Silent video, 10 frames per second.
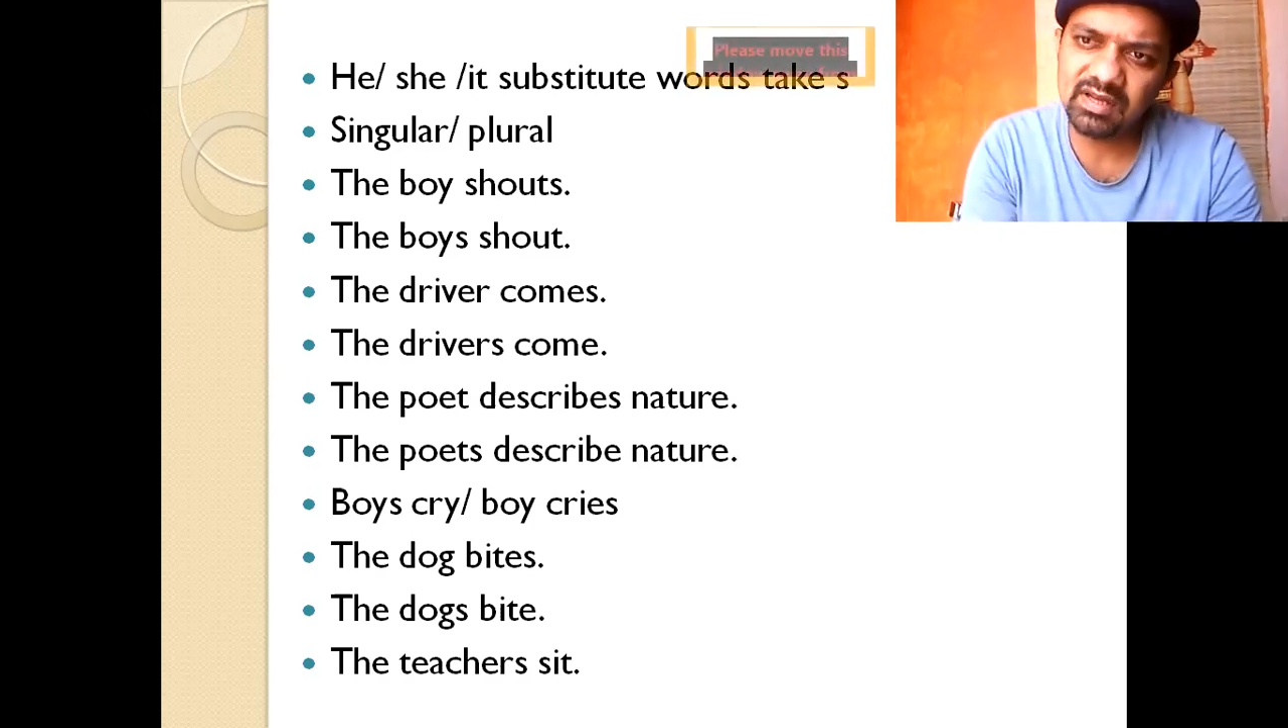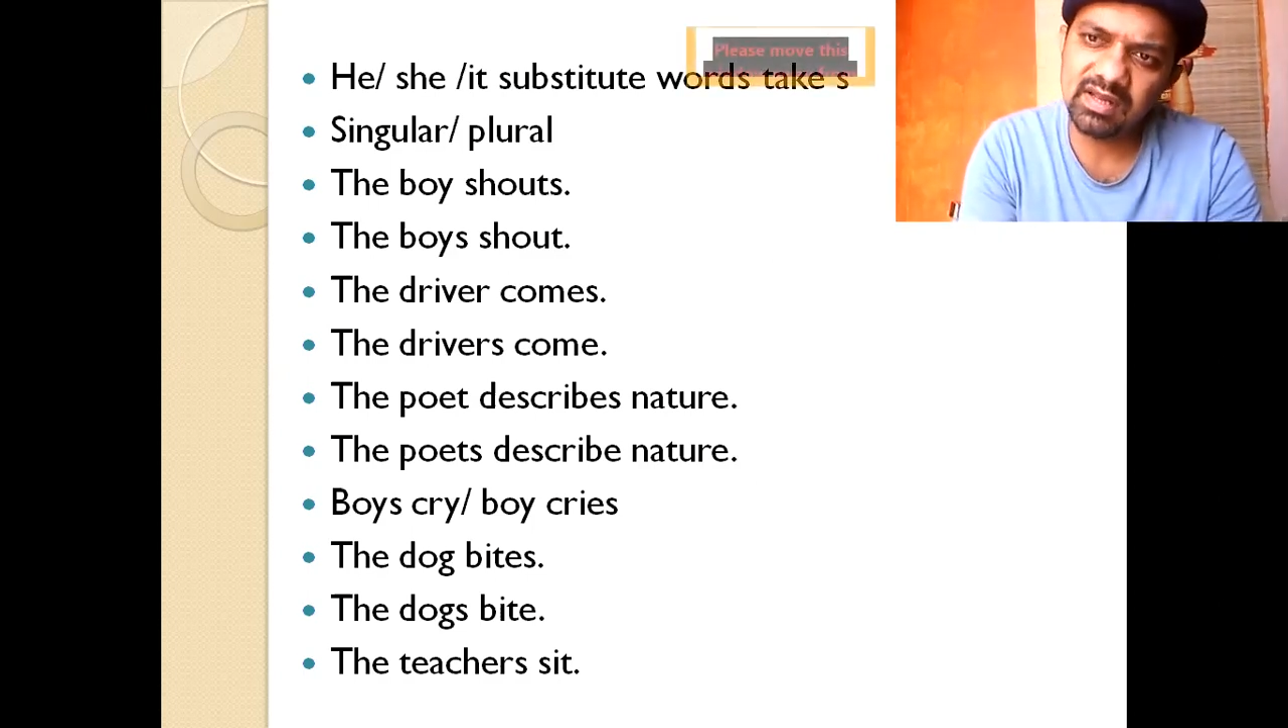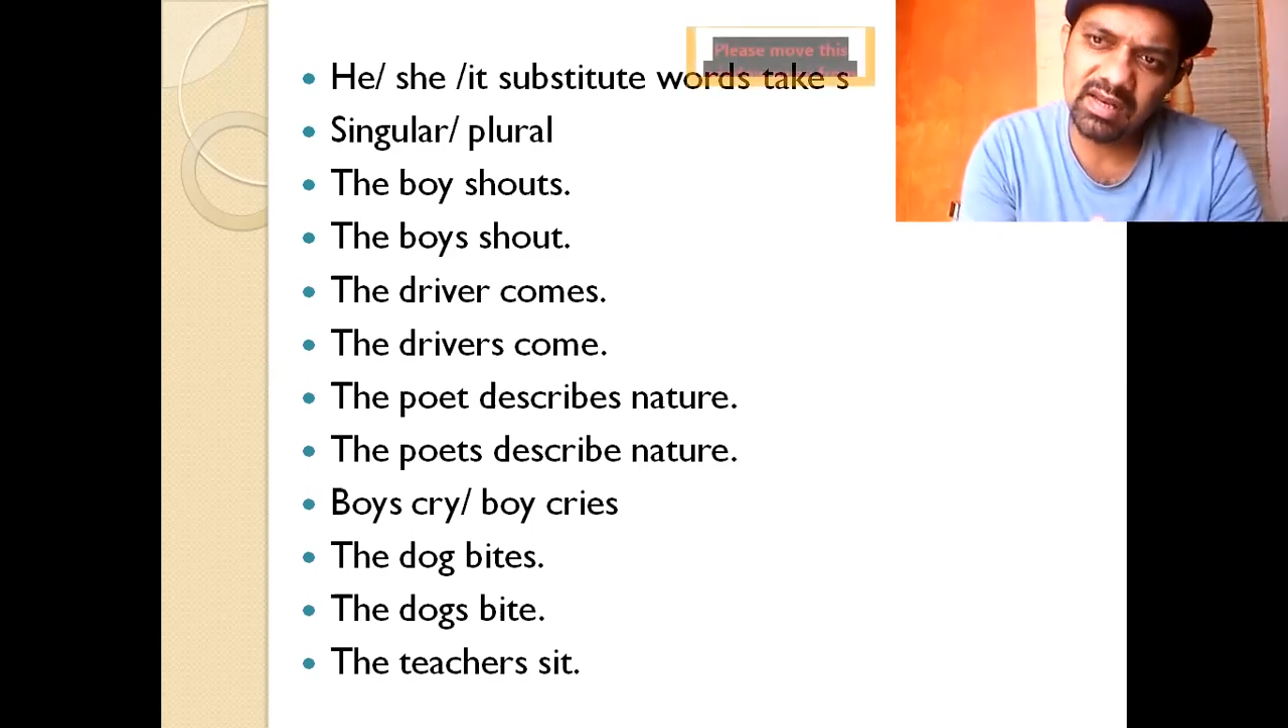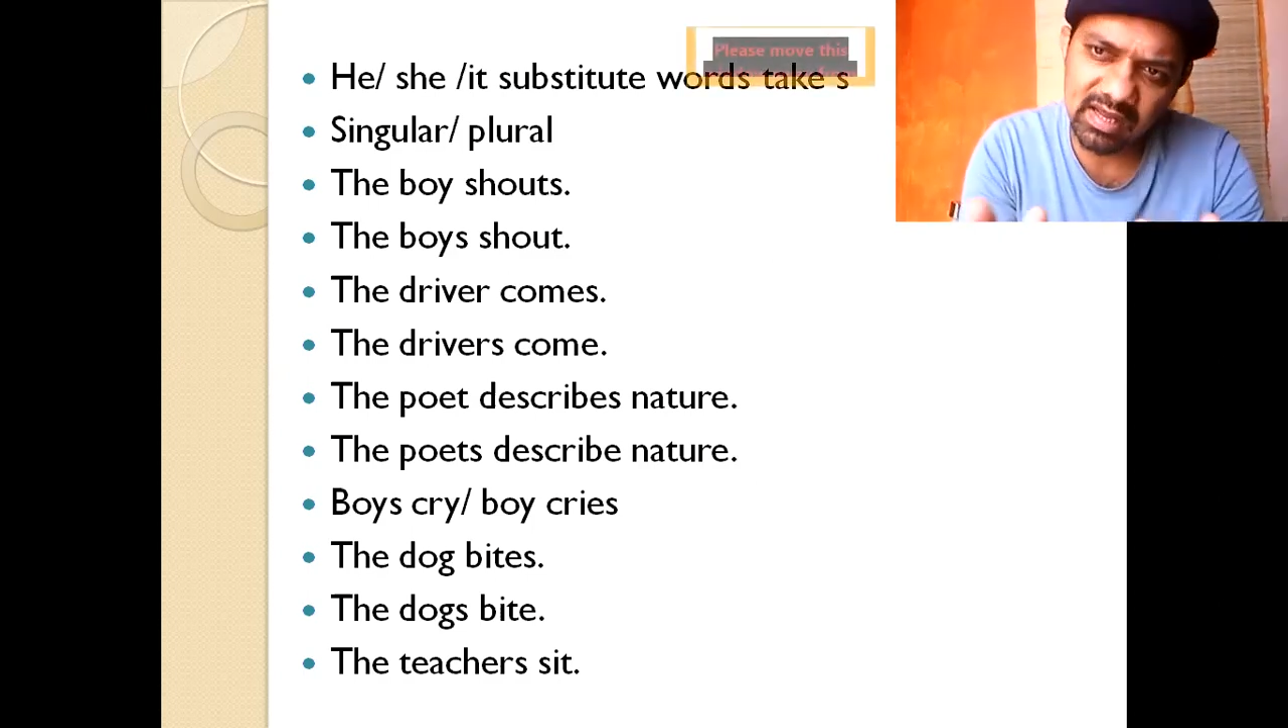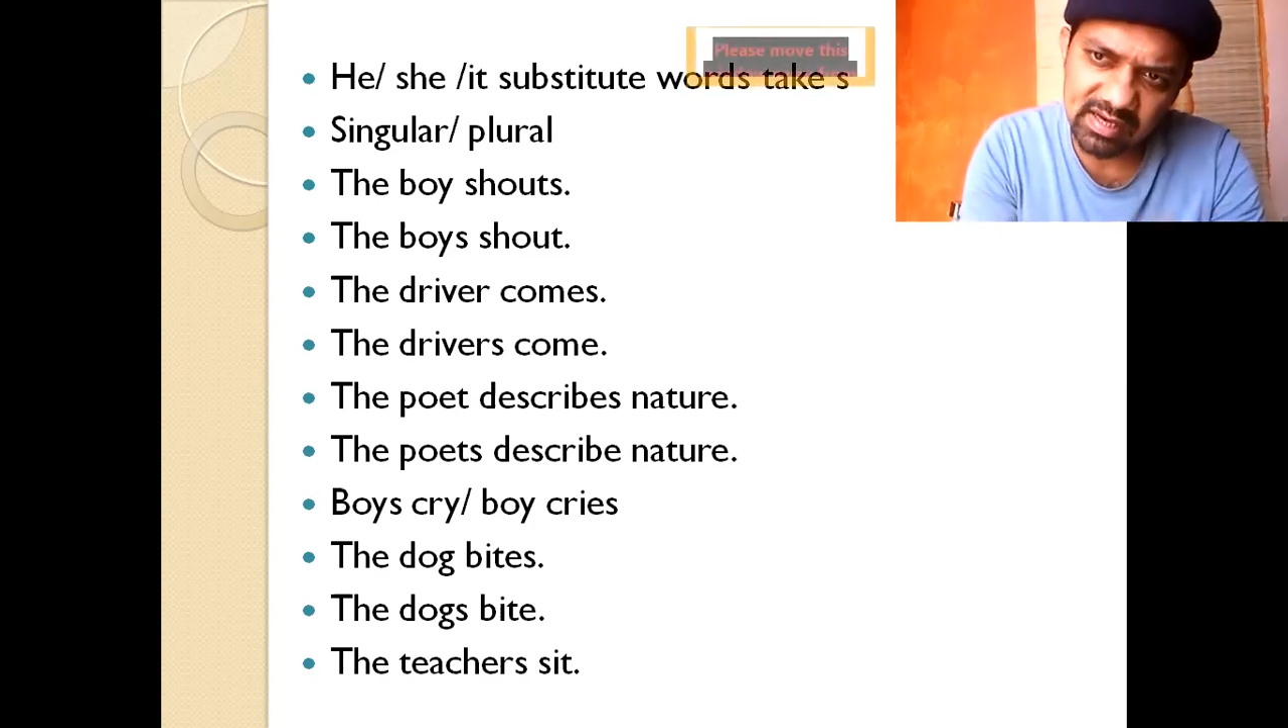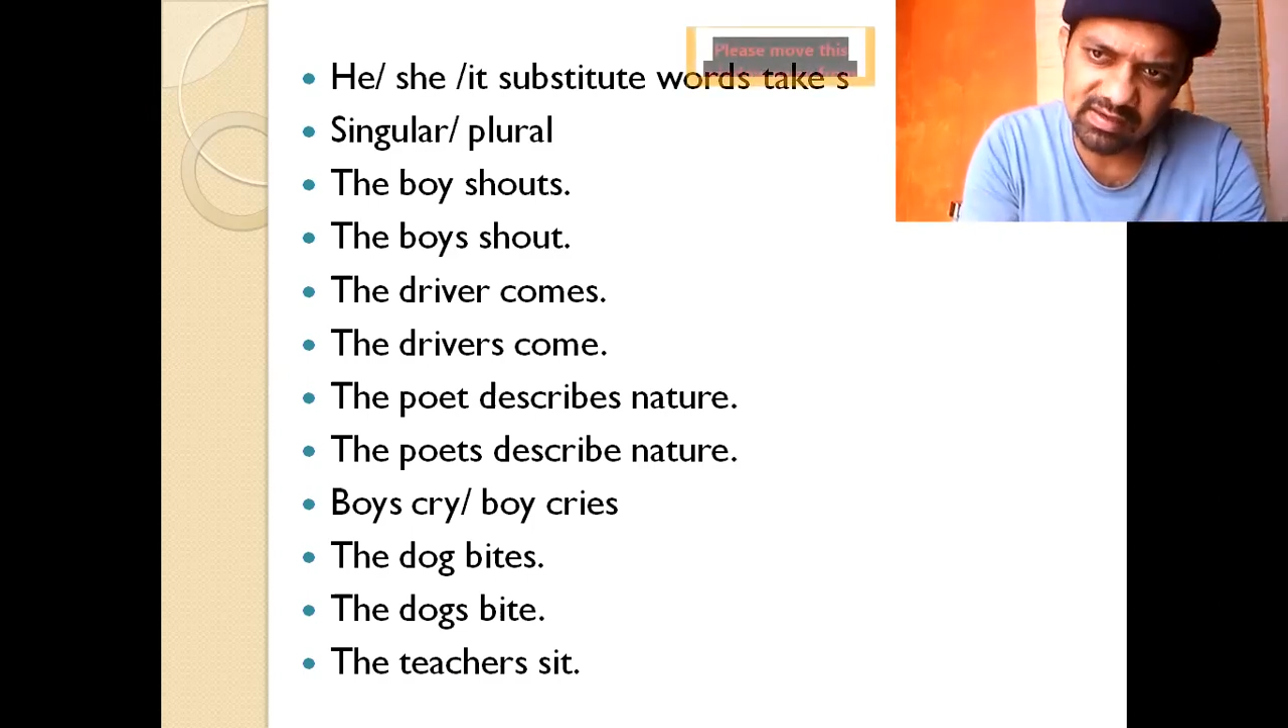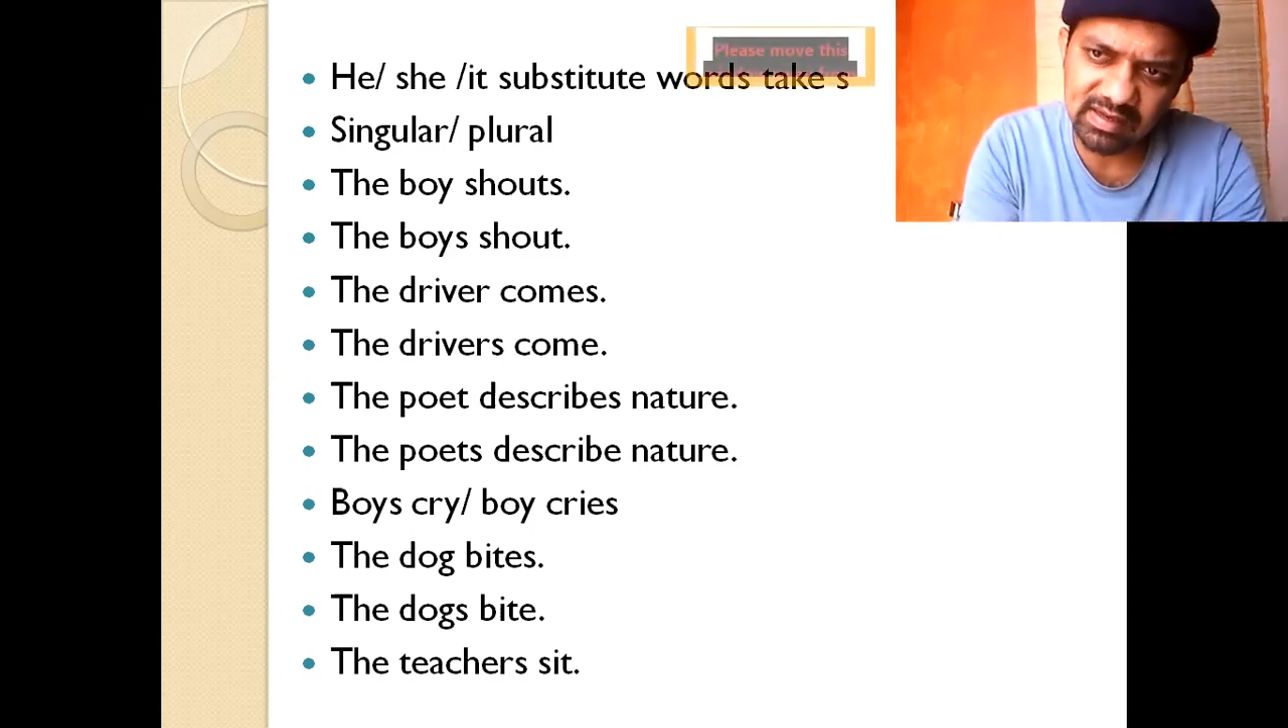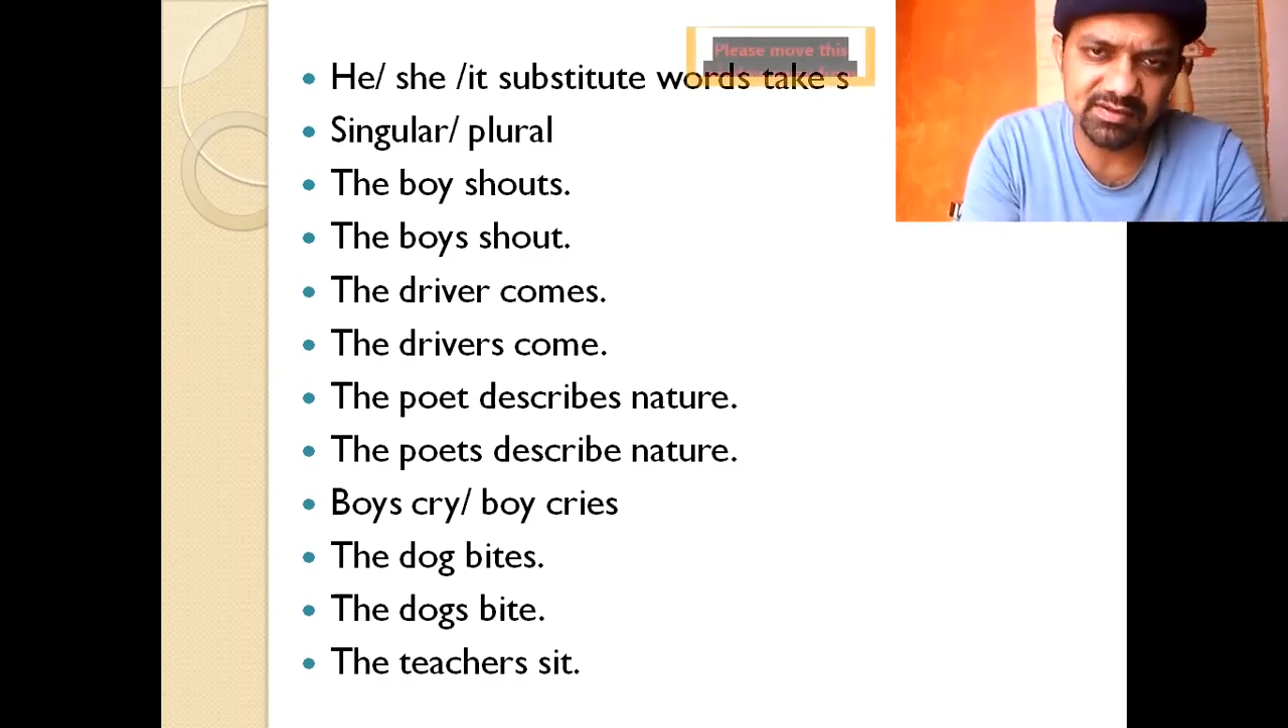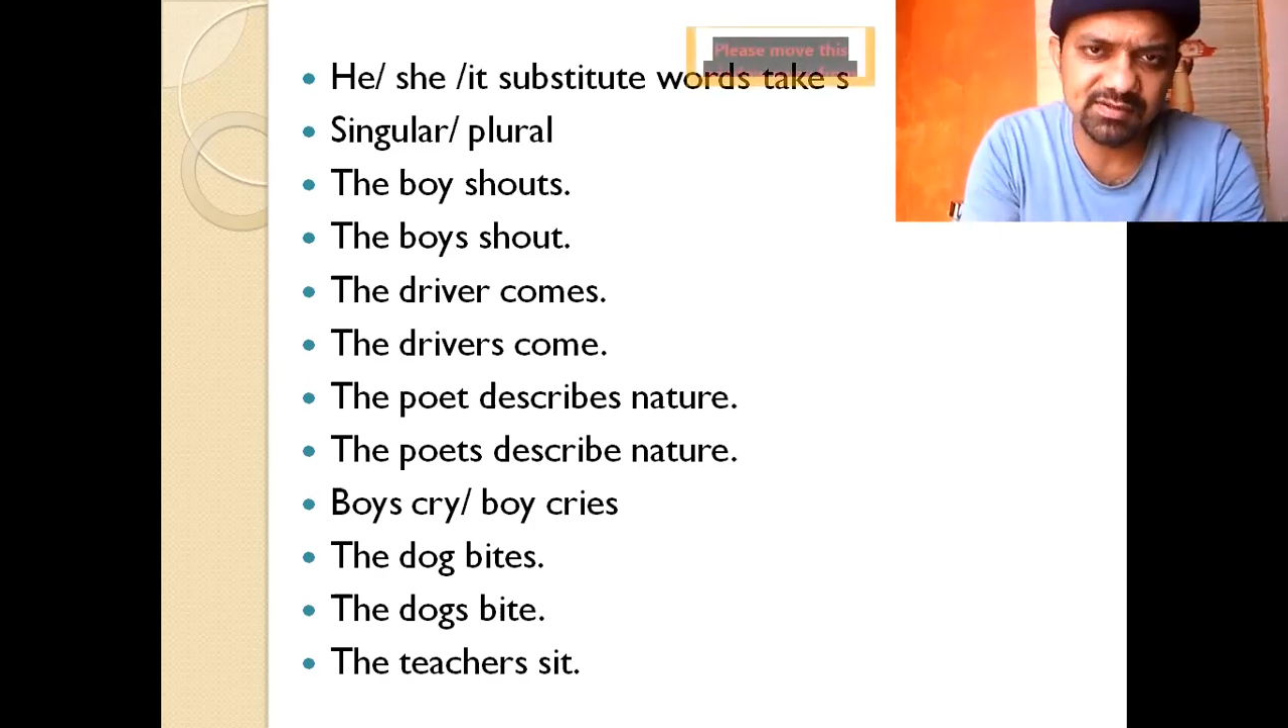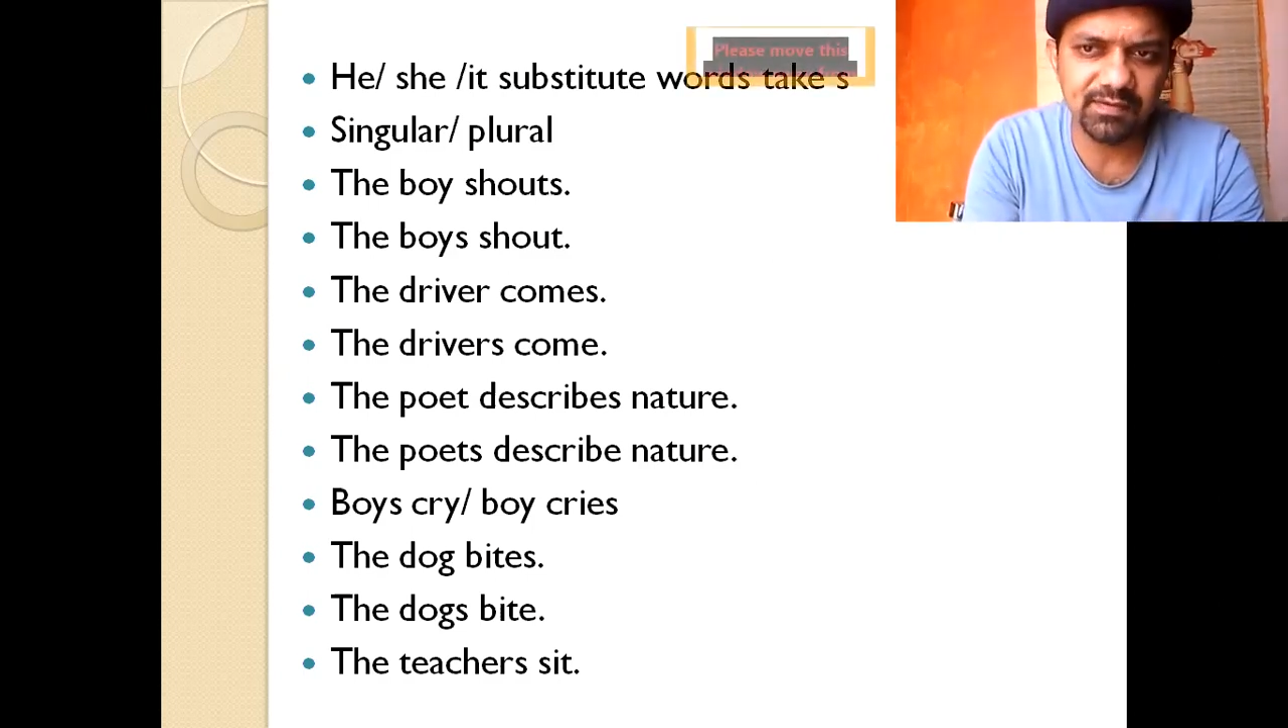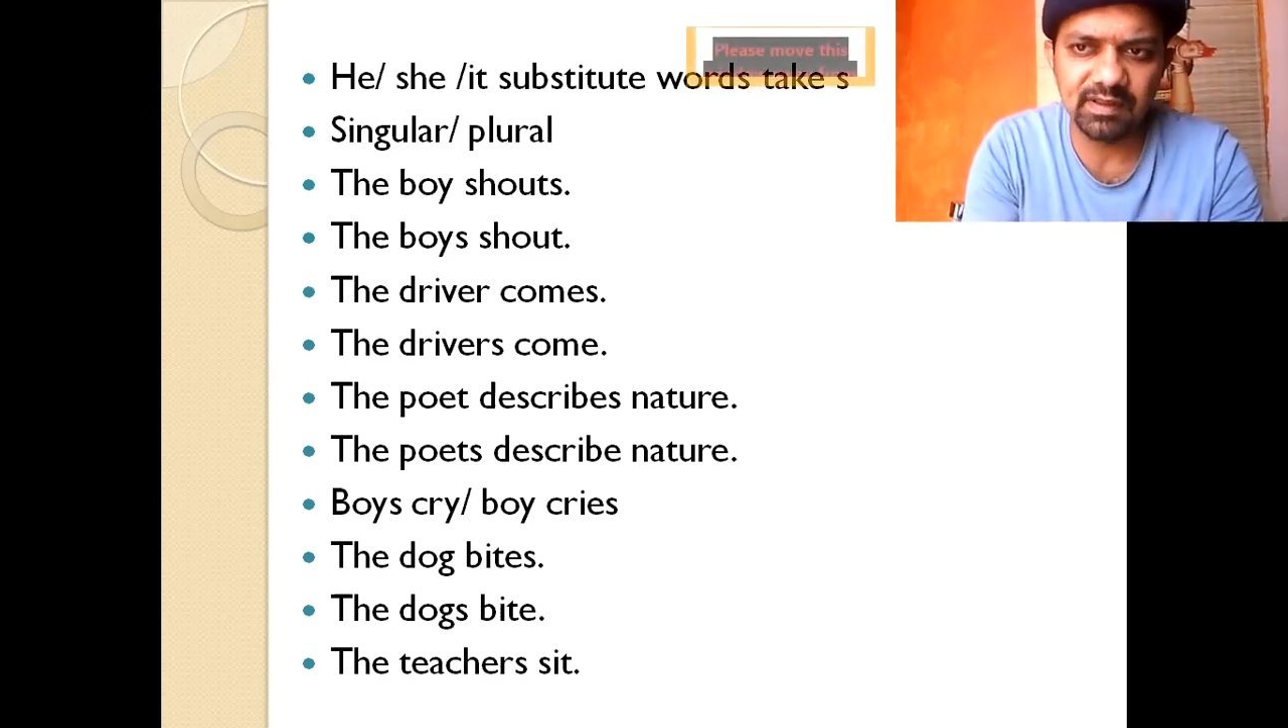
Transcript: in any tense for